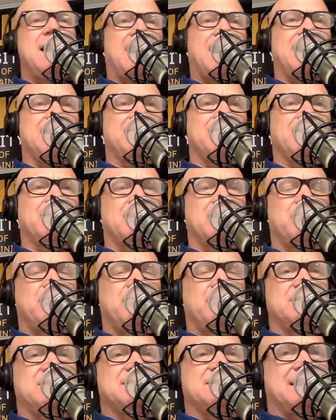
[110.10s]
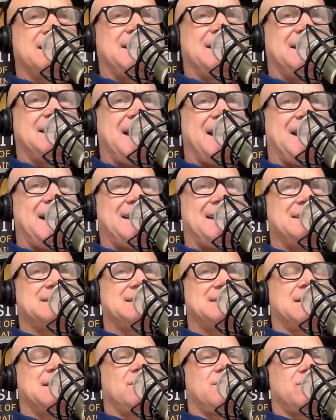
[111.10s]
I am going to put today's
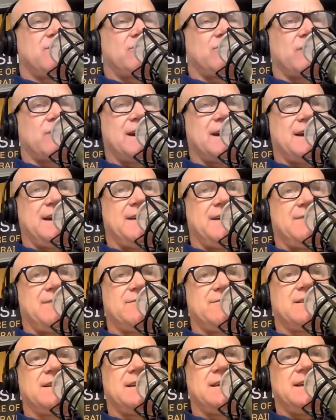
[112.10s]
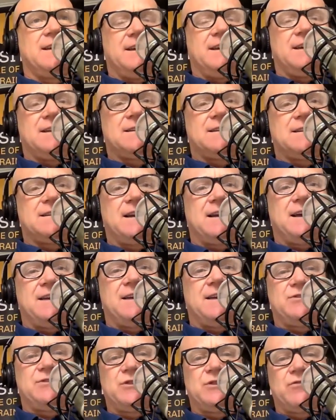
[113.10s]
free gift in today's
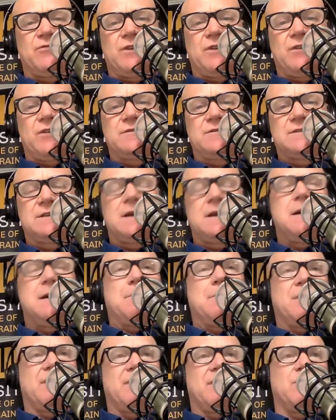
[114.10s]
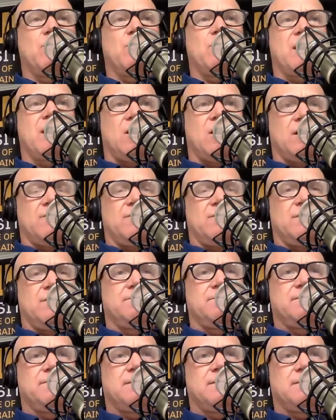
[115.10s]
show notes. But if you want all of them,